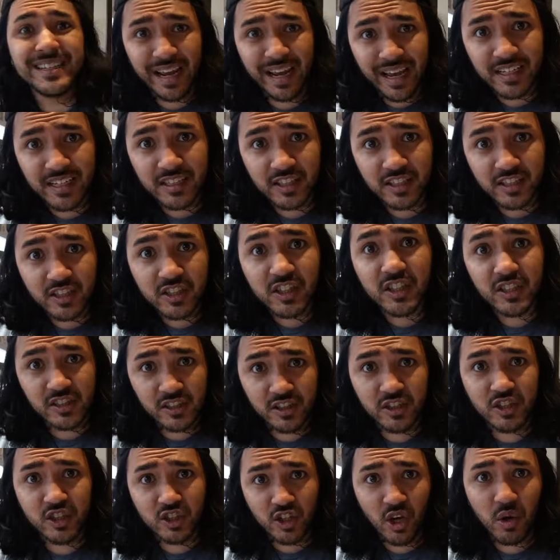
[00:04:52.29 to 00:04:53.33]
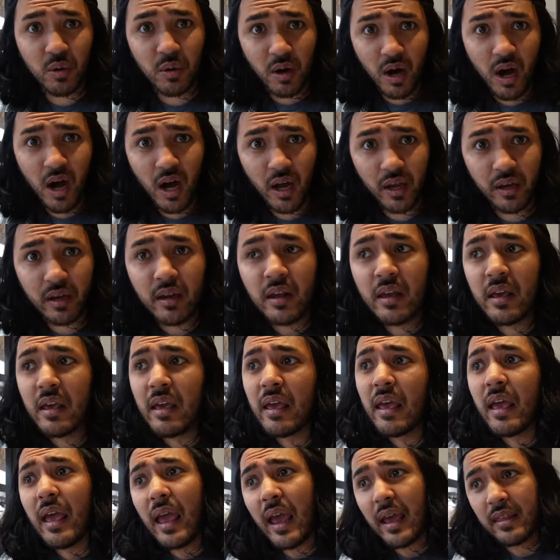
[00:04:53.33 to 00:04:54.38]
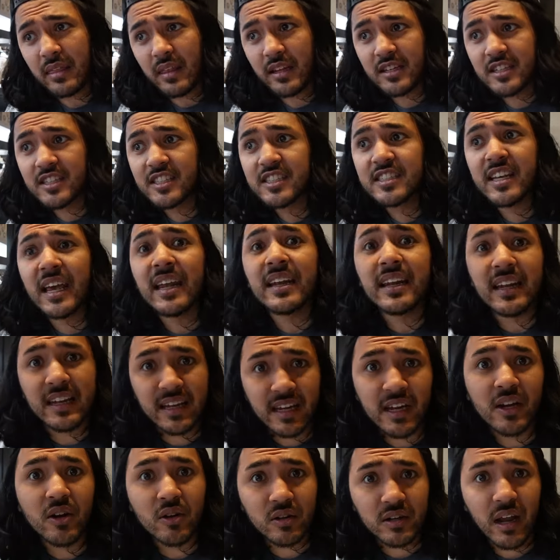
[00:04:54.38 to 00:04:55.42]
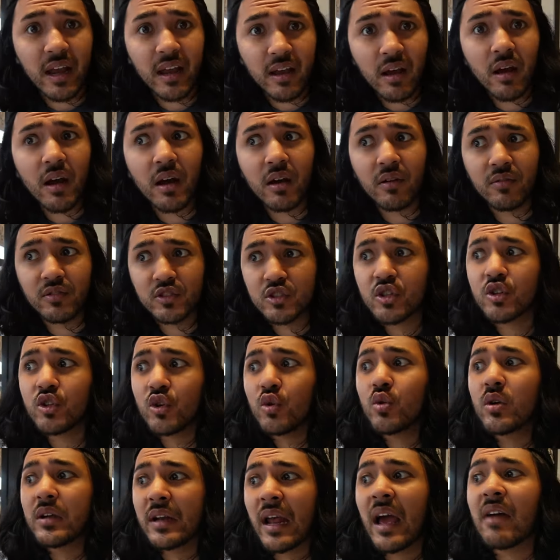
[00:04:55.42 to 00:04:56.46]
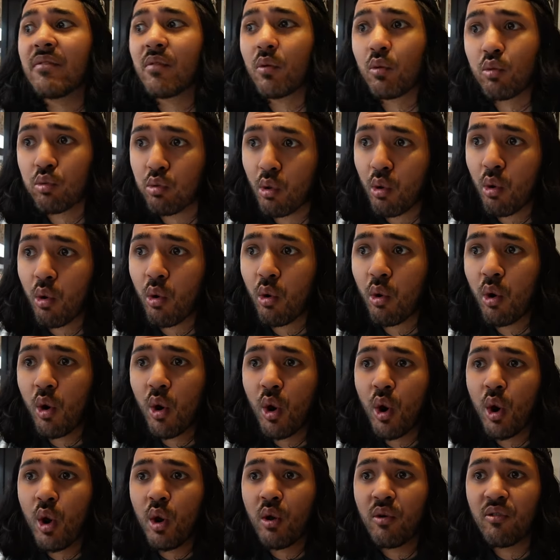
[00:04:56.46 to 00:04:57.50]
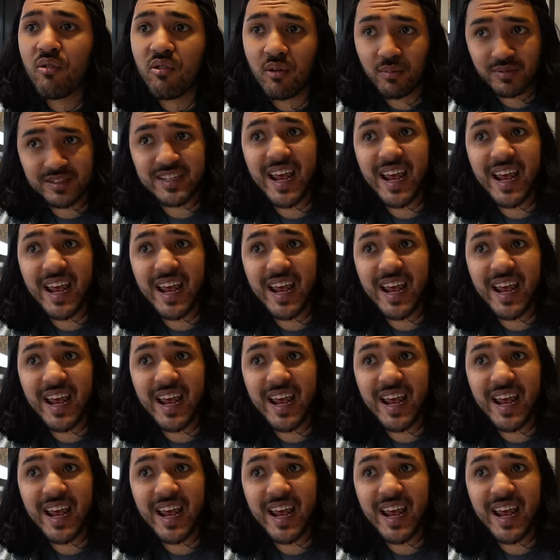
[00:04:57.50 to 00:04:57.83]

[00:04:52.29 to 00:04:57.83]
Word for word: Texas because it's so hot, and then send it here day of so you can have a roll from